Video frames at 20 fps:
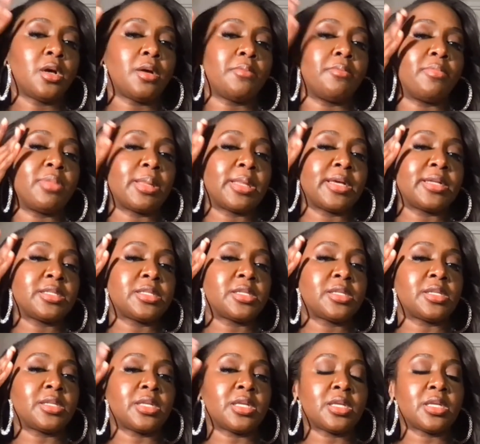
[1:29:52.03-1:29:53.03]
blend
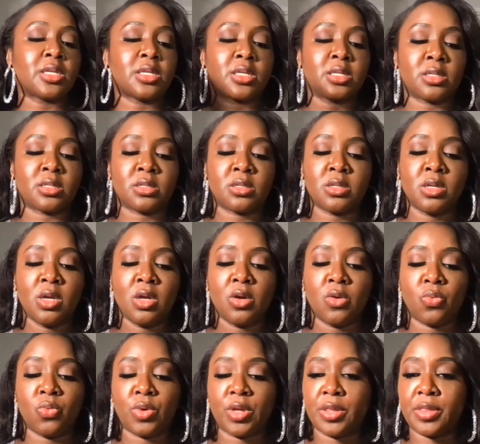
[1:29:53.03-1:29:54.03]
it in
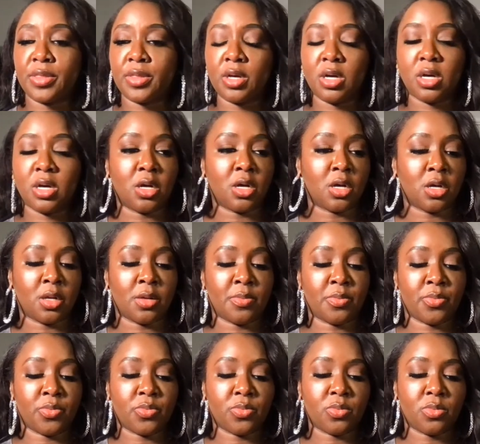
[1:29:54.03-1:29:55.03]
with
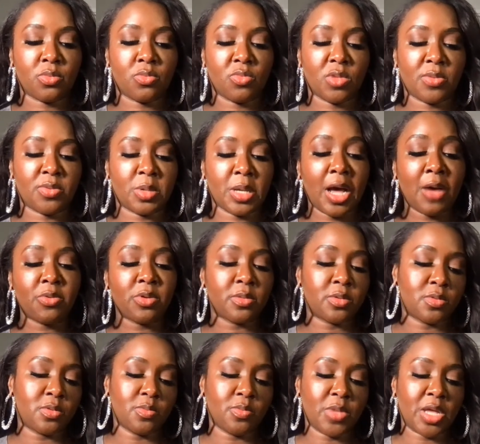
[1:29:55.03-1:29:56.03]
um maybe I
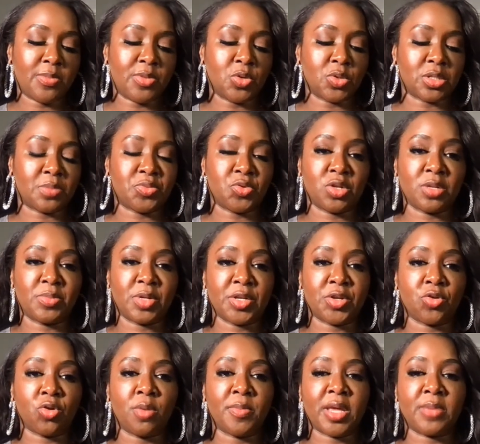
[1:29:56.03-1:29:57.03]
would maybe use a beauty
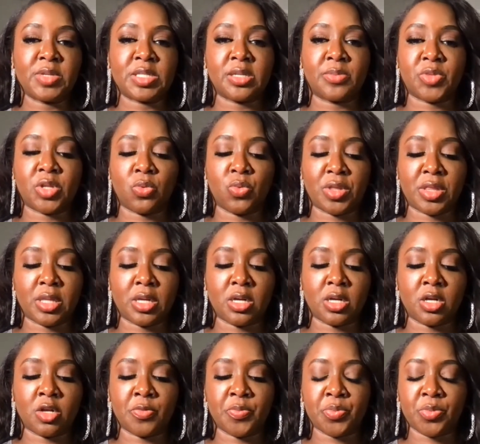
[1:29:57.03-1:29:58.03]
blender or maybe something with
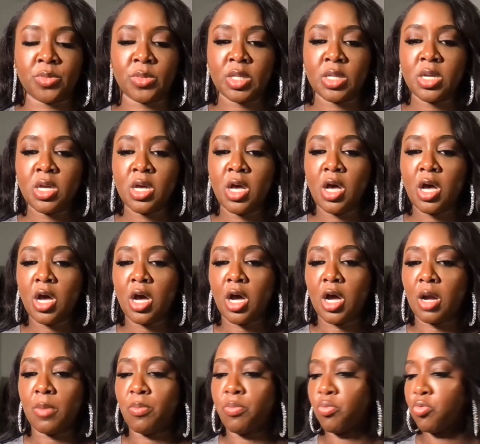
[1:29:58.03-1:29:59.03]
um
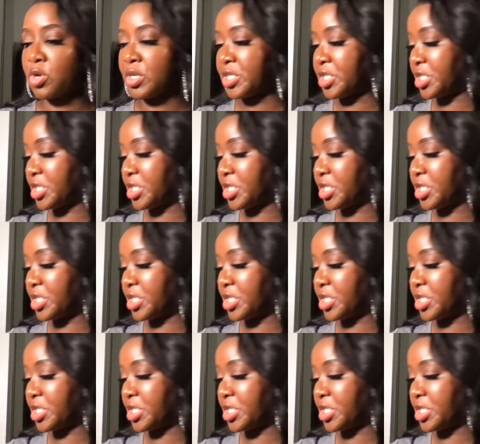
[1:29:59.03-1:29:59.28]
a brush